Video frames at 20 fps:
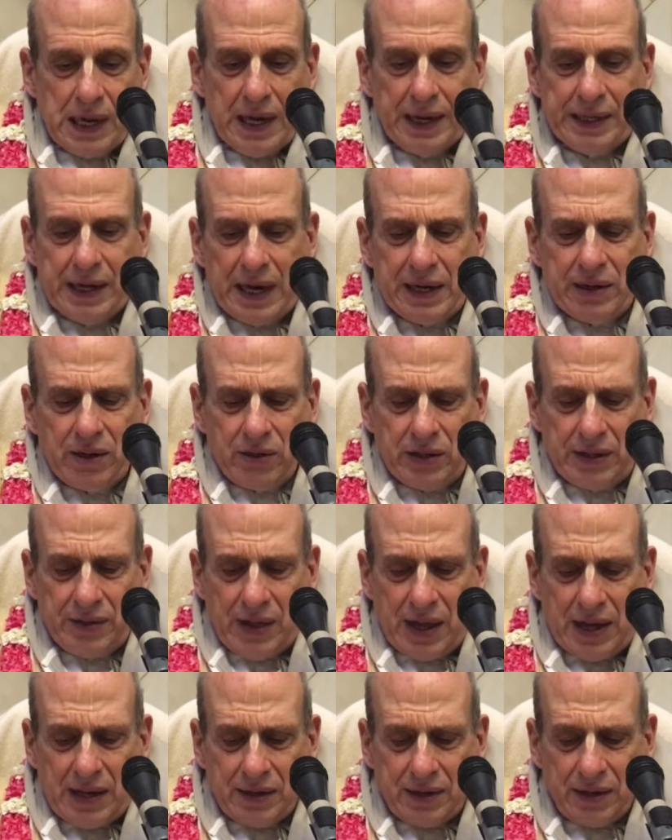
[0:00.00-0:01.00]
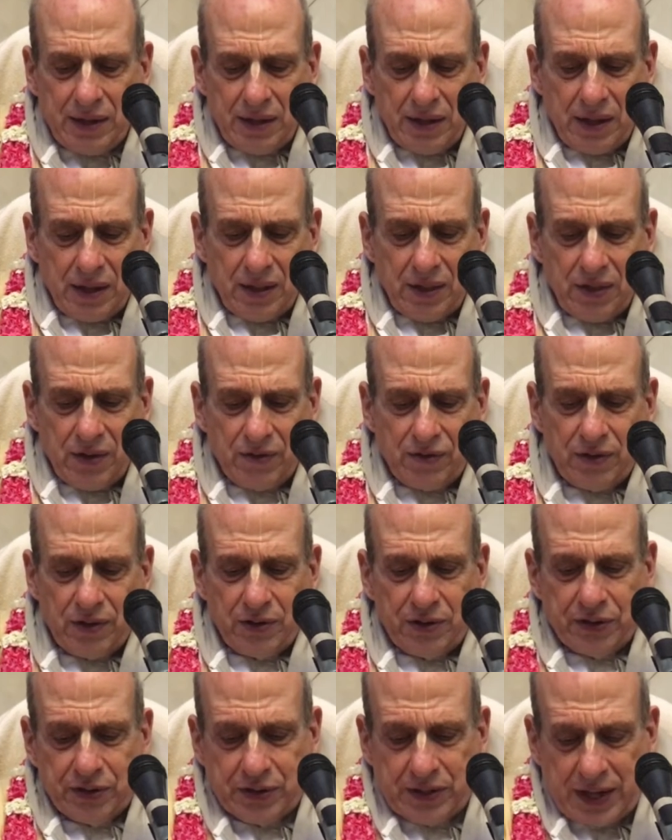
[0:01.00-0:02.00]
And not only that, the
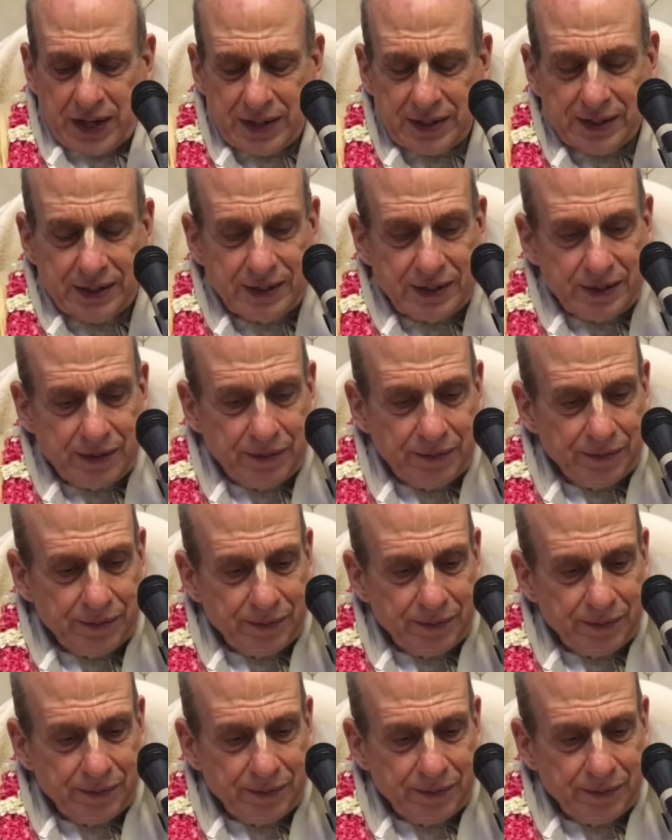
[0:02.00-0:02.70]
verse says